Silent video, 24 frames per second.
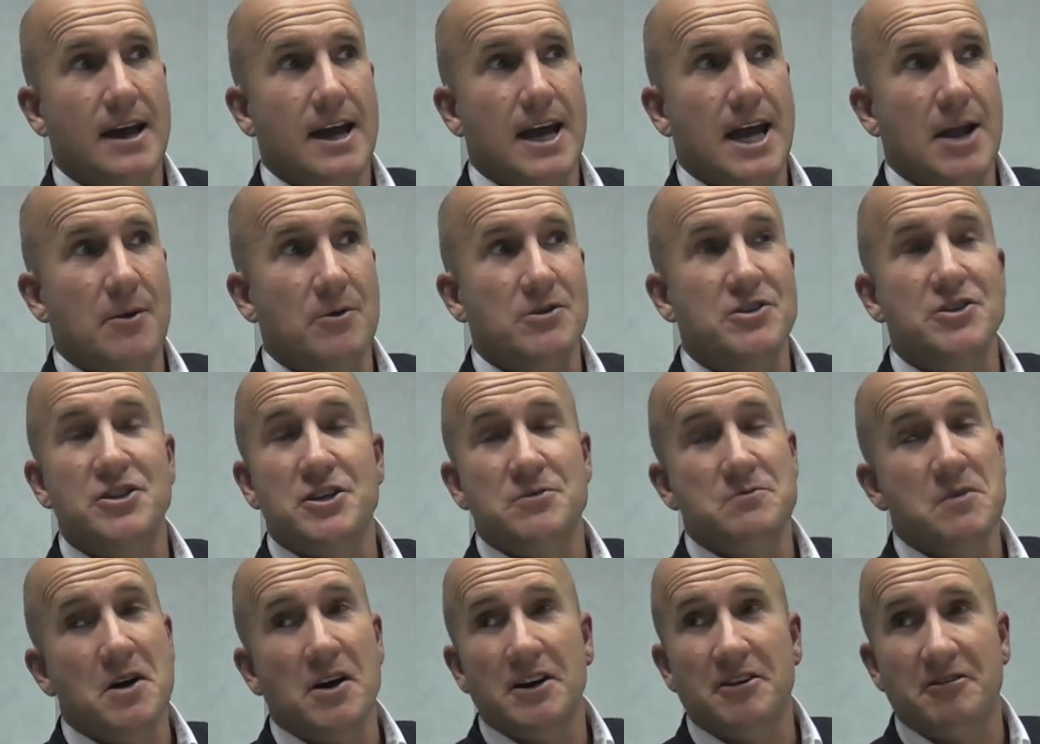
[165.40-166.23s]
it wasn't
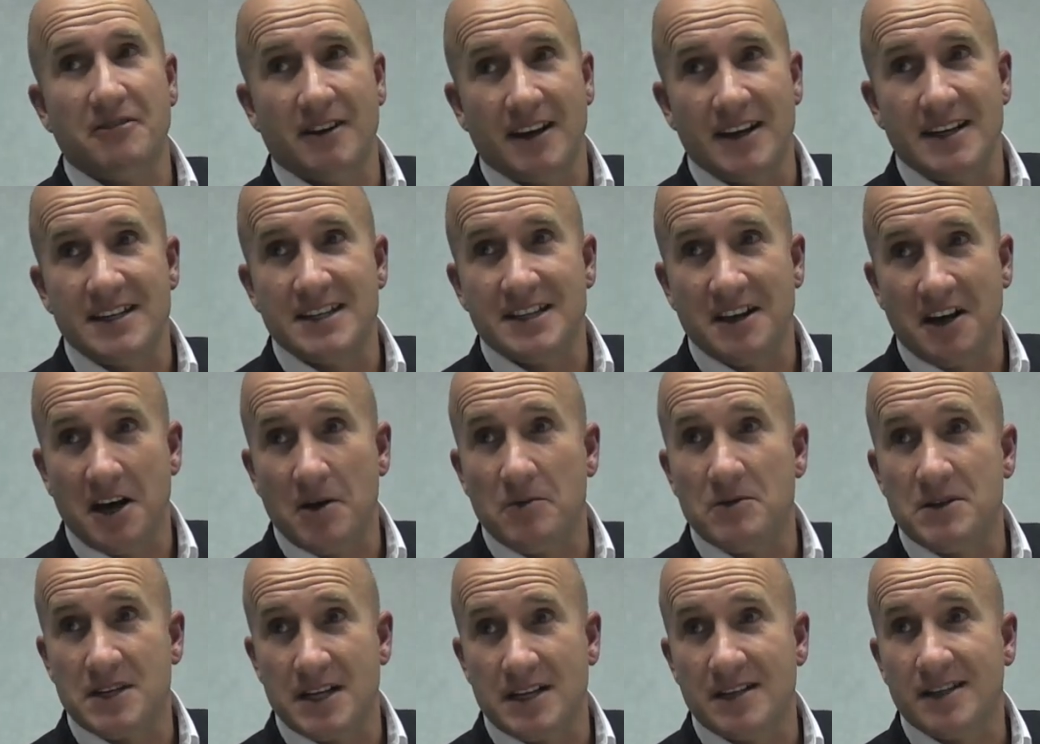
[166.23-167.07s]
just migraines that I
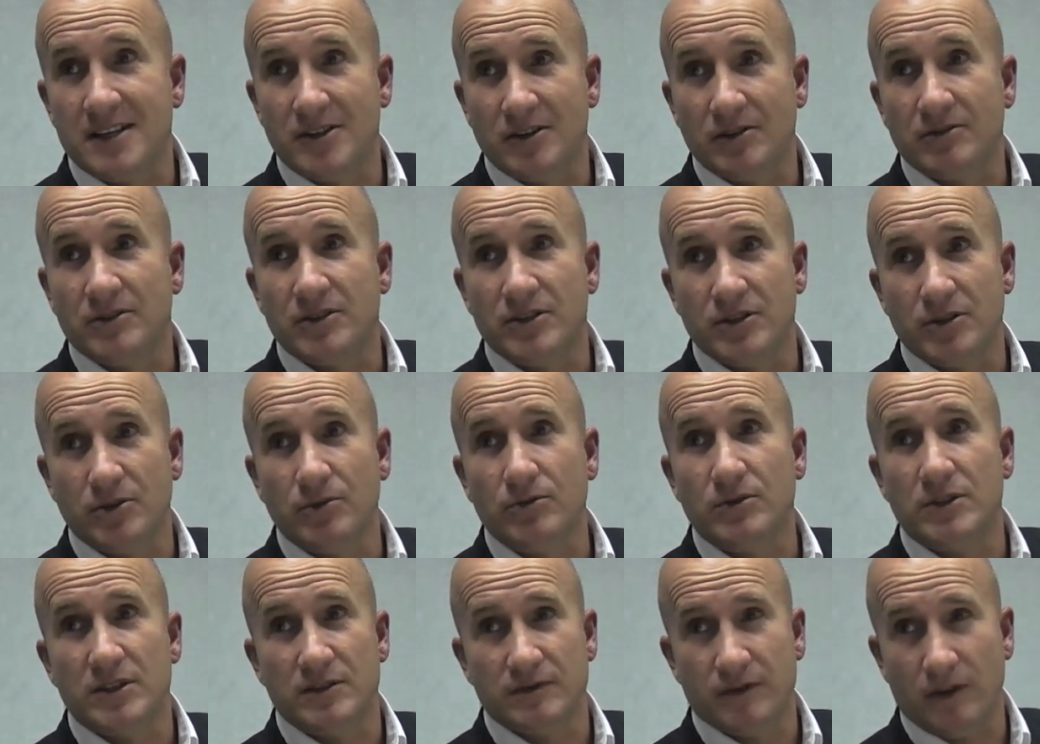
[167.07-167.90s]
was under doctor's
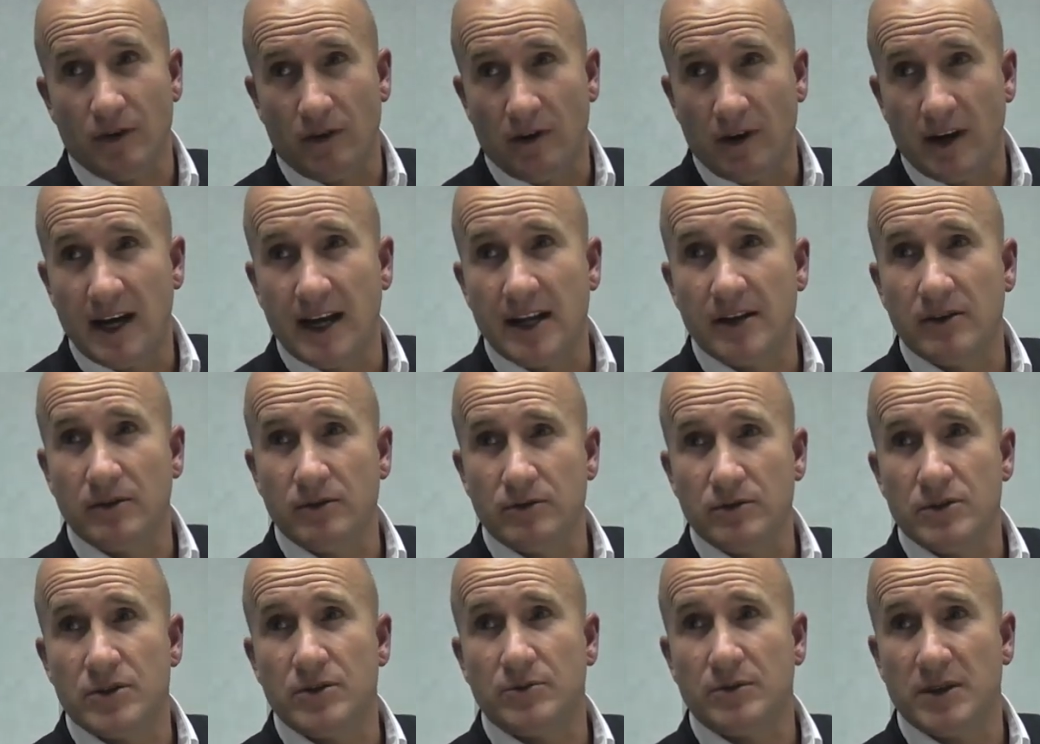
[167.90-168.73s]
orders for. I had
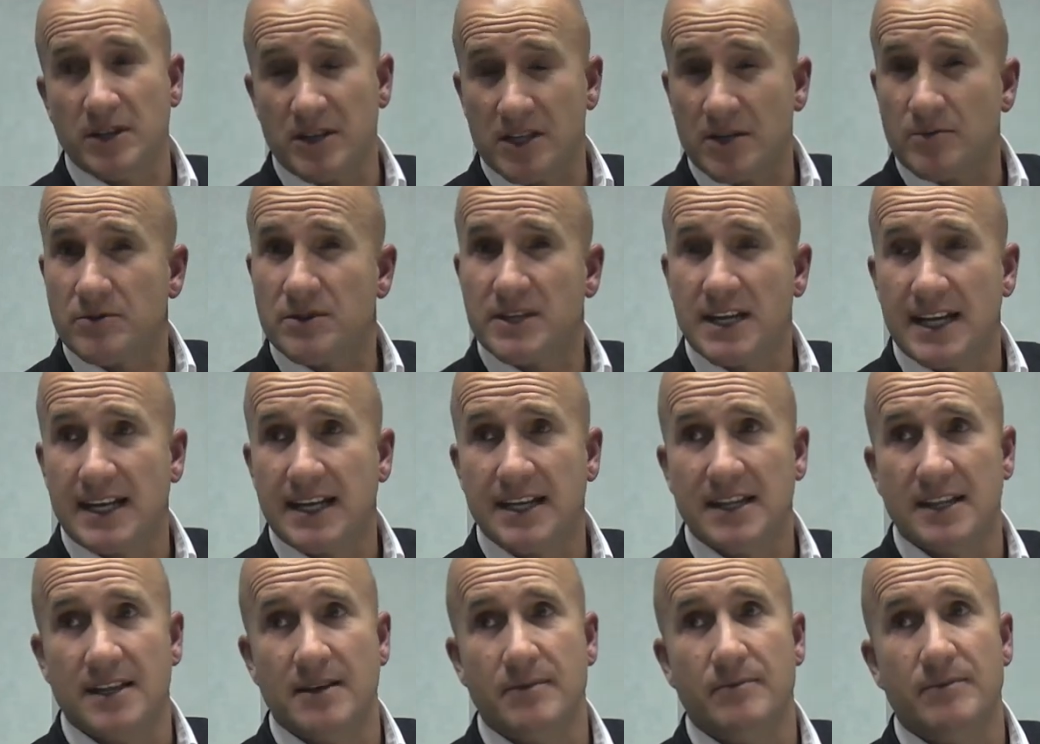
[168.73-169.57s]
also, because I was
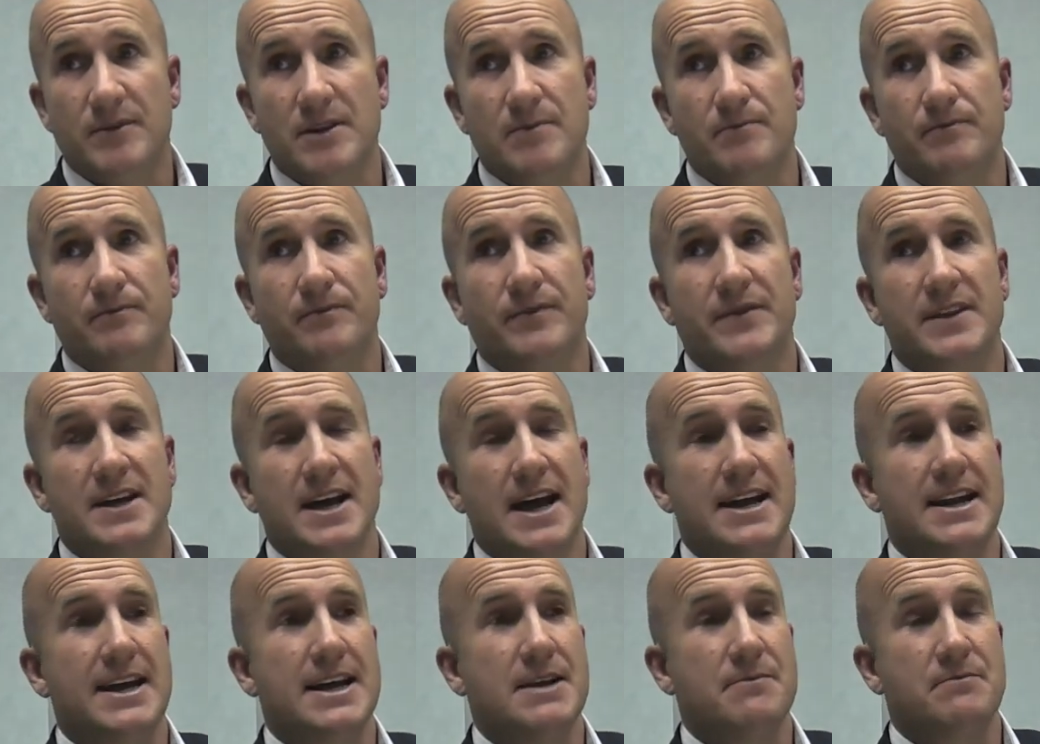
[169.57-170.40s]
taking the
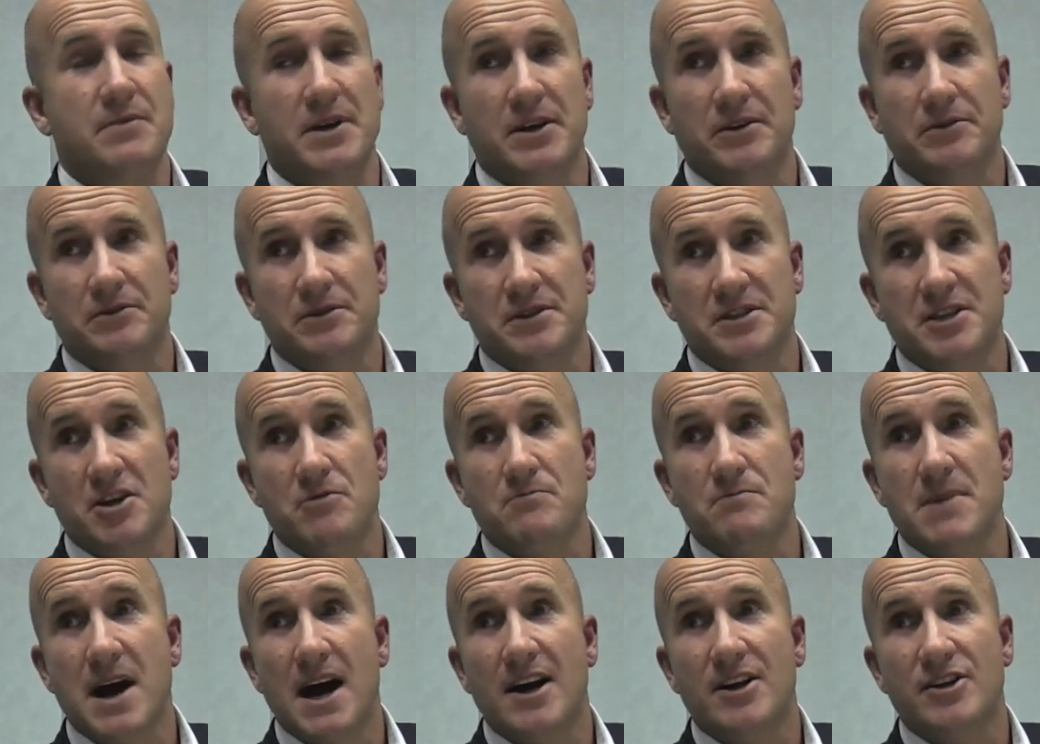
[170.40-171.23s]
headache pills so
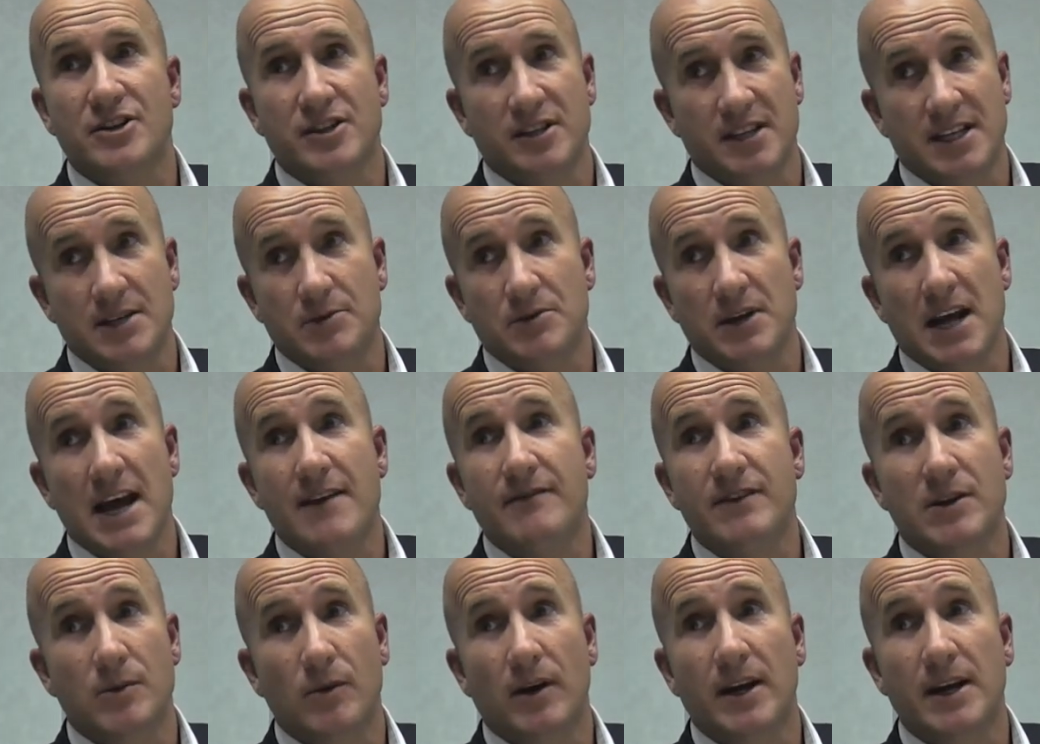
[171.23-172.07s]
much, and these were
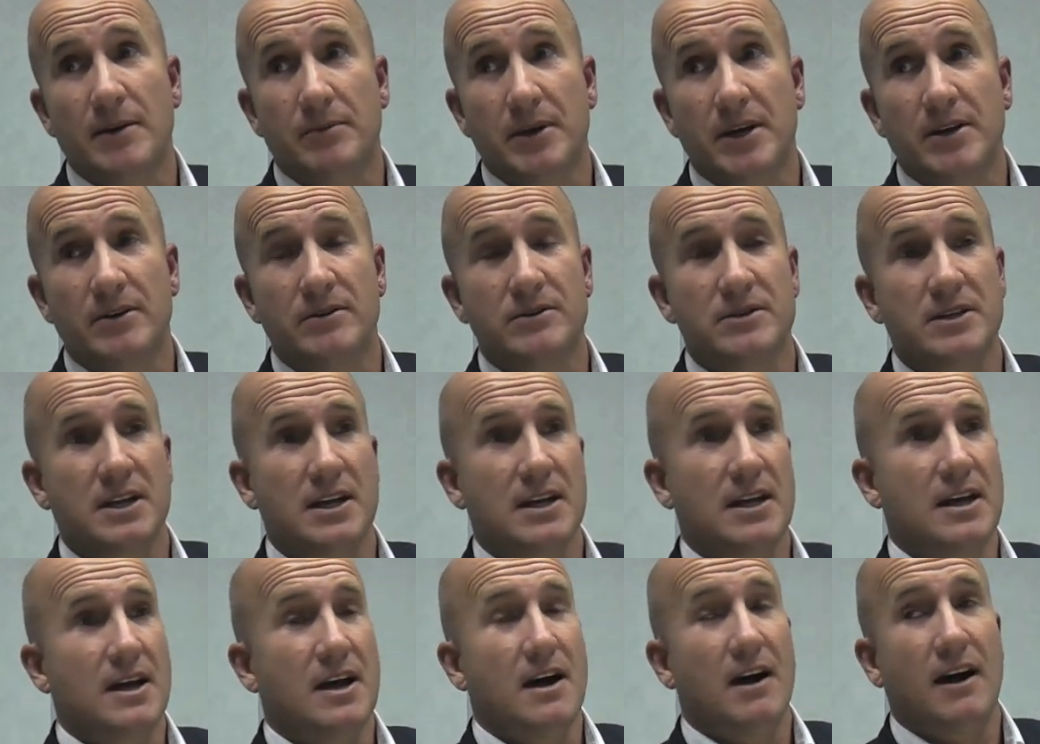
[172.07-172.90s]
heavyweight pills,
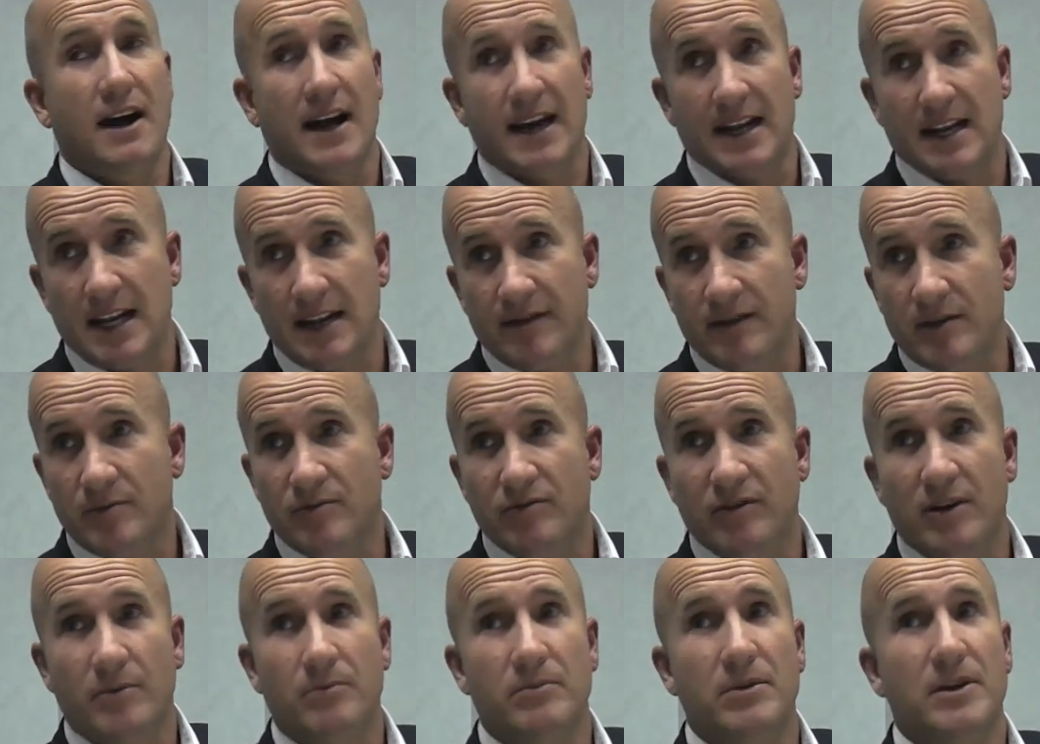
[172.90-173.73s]
I had liver
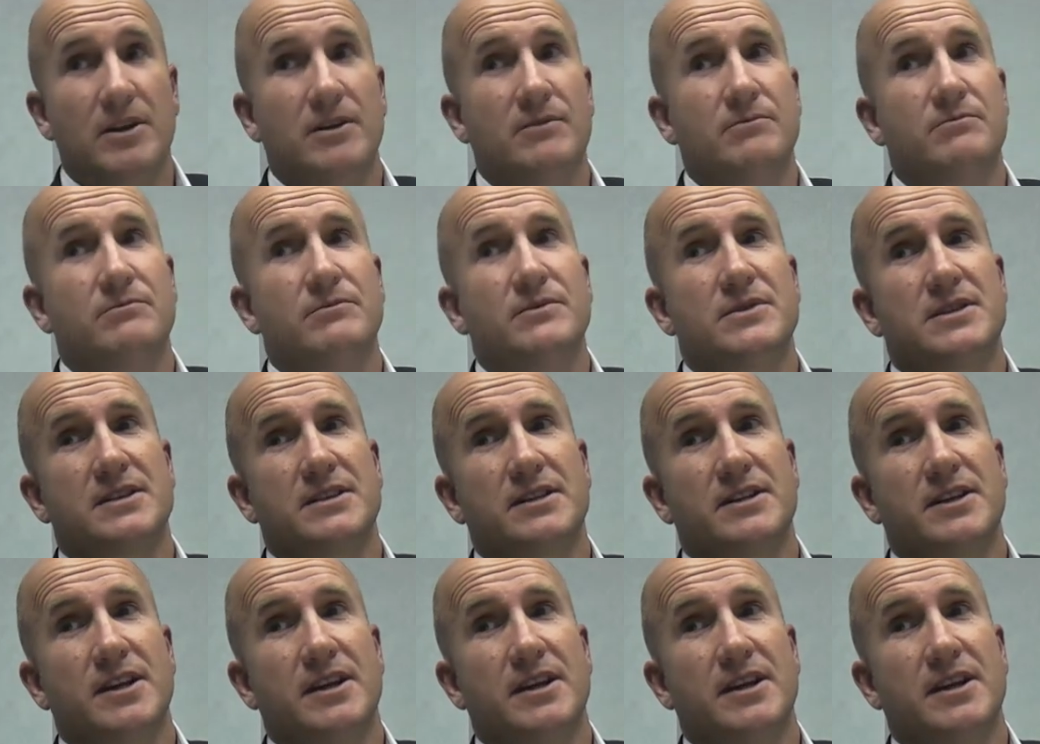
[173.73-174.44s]
problems,